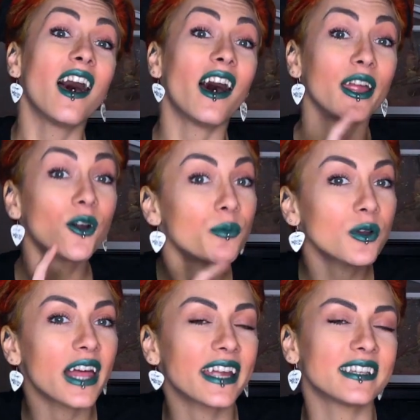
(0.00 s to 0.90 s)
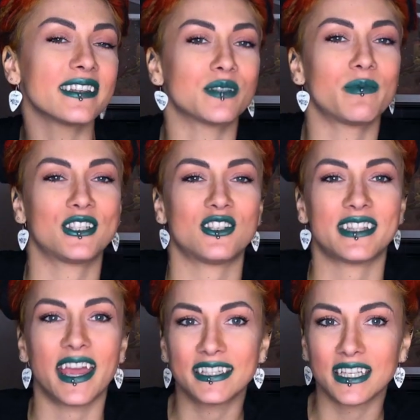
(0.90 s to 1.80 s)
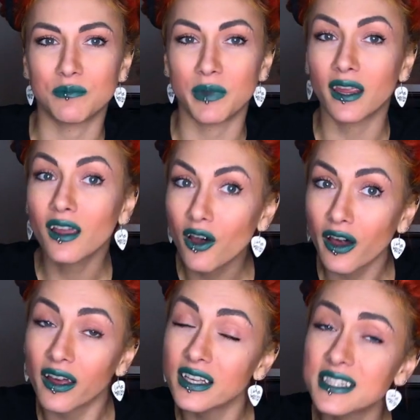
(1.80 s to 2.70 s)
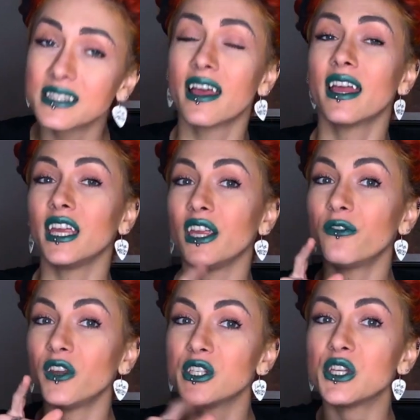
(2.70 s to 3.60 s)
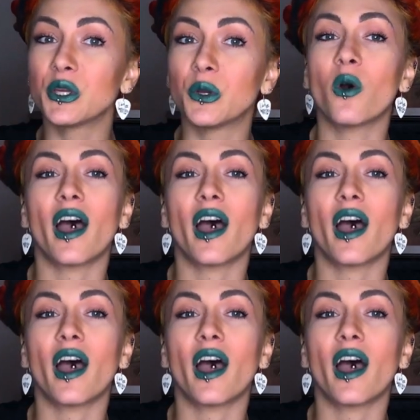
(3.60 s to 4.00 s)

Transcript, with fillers: I hope you liked it as much as I did because if you do,